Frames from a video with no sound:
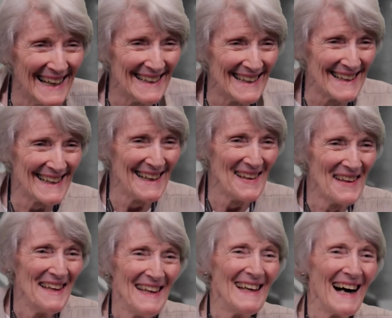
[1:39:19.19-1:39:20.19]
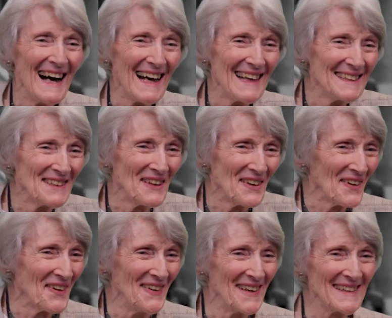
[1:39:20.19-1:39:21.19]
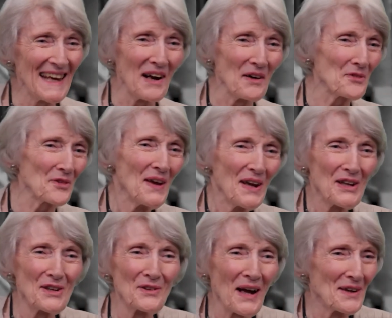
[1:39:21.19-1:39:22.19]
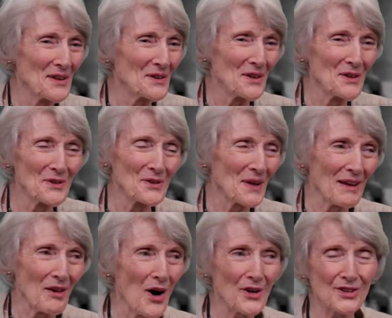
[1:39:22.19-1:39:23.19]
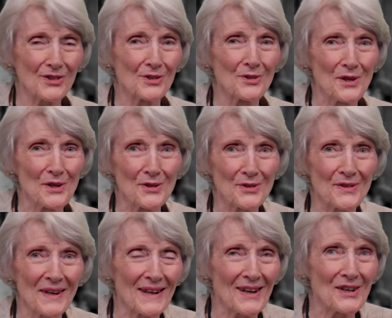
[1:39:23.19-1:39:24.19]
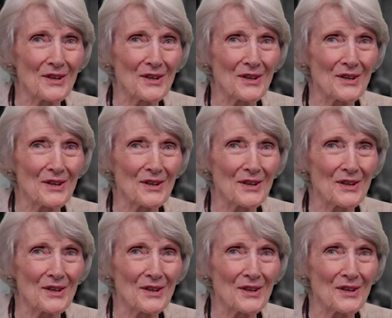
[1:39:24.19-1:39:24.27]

Discount the pandemic because yeah, who knows how long you, this you has been. I lost two years yeah. there.